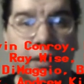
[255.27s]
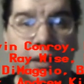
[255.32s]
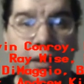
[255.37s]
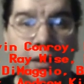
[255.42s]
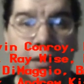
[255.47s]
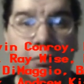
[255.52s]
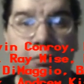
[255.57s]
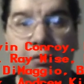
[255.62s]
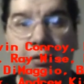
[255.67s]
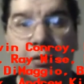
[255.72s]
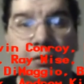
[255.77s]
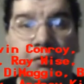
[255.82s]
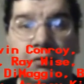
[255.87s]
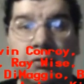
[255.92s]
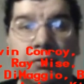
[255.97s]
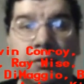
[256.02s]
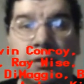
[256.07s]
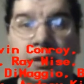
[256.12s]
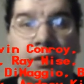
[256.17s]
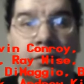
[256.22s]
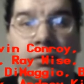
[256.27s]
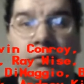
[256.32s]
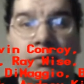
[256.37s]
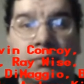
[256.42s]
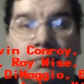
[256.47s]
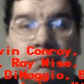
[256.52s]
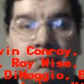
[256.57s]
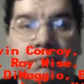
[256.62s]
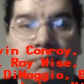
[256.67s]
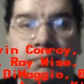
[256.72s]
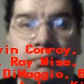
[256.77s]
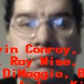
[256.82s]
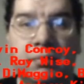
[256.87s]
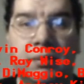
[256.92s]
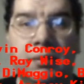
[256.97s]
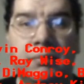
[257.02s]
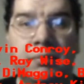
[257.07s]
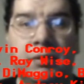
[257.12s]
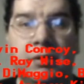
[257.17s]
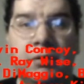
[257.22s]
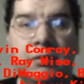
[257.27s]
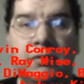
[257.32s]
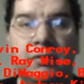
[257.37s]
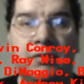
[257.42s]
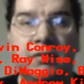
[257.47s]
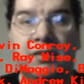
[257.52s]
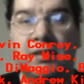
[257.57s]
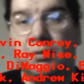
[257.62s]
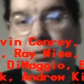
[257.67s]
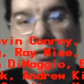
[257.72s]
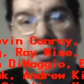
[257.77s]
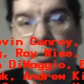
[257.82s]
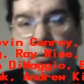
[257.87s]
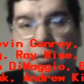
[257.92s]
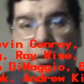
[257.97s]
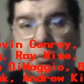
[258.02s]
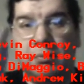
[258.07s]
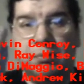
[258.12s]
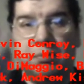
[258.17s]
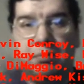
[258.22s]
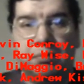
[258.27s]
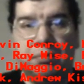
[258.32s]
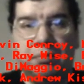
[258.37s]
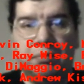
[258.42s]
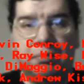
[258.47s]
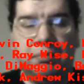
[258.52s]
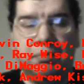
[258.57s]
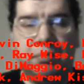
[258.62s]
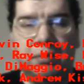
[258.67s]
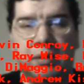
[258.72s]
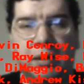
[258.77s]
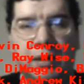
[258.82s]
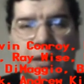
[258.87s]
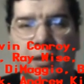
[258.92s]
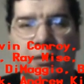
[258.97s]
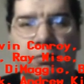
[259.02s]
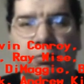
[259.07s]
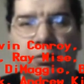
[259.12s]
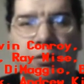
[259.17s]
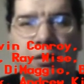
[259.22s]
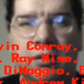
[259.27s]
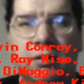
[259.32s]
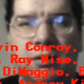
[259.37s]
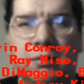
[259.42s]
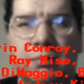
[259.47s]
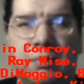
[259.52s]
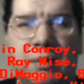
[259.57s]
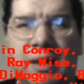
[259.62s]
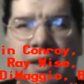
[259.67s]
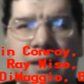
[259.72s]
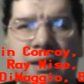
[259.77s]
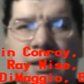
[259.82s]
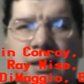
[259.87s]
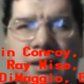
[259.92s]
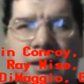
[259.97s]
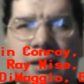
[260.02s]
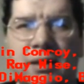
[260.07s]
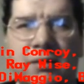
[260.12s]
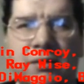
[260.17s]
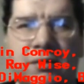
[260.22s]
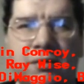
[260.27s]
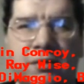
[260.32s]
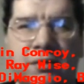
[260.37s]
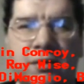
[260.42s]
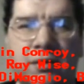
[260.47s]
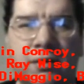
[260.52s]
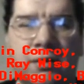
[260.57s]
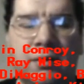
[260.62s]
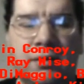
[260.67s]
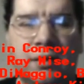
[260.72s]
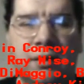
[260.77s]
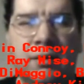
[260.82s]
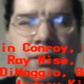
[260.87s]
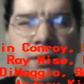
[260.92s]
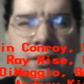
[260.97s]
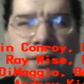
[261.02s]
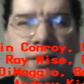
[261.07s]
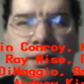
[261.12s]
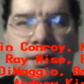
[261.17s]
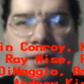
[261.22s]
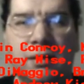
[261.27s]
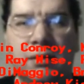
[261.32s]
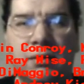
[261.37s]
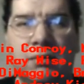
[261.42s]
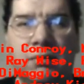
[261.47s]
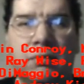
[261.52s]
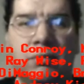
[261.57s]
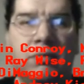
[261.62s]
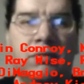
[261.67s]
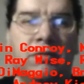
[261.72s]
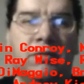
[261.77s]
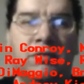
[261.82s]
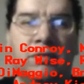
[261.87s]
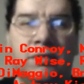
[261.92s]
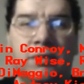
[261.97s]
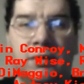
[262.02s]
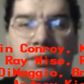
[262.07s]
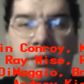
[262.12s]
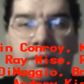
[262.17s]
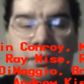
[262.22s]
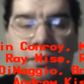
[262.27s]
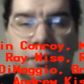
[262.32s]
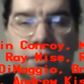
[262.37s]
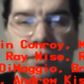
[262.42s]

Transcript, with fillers: And he was also in other appearances. He was even played one of the bad guys, uh, yeah, who was uh,